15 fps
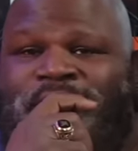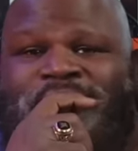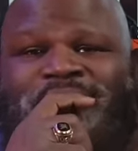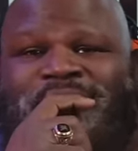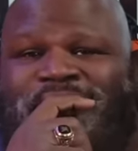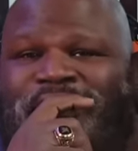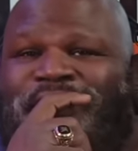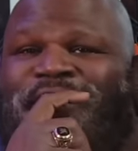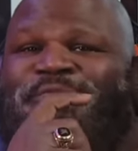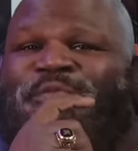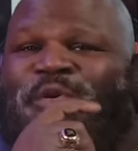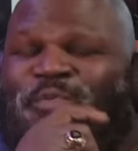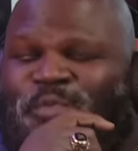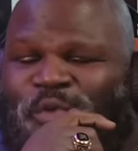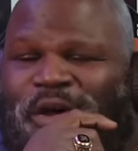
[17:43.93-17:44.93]
With
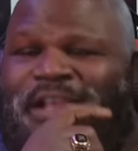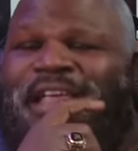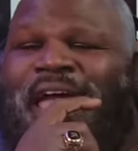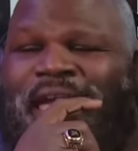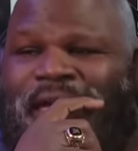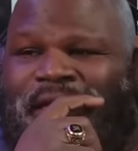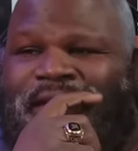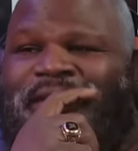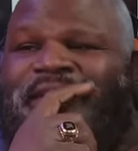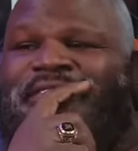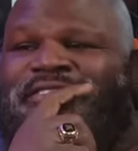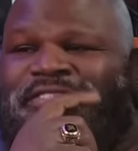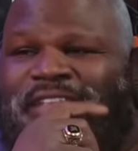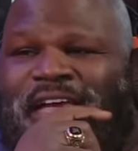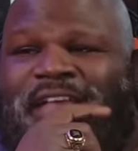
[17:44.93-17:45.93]
one hand, he
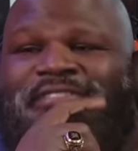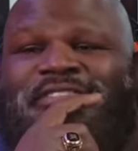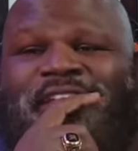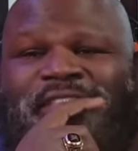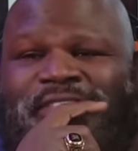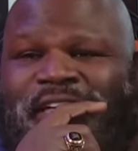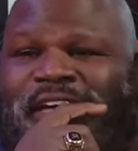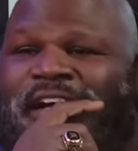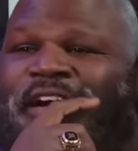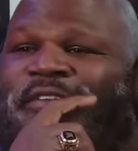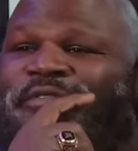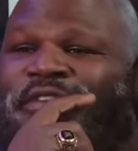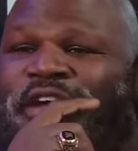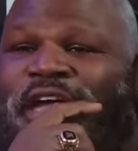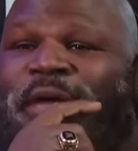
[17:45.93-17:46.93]
snatched that thing off
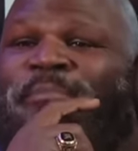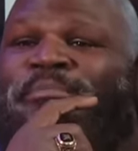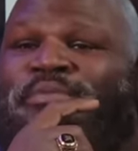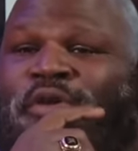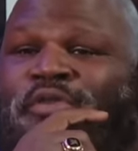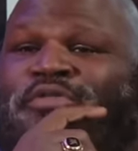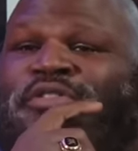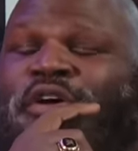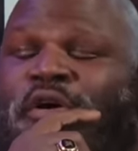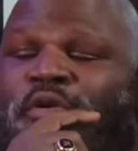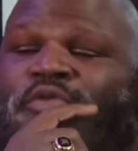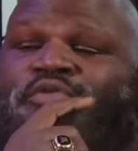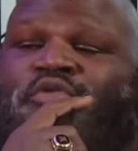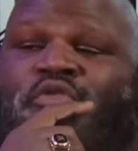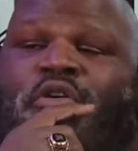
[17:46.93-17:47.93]
of there and broke the whole
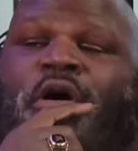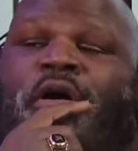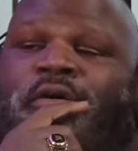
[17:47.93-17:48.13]
door off.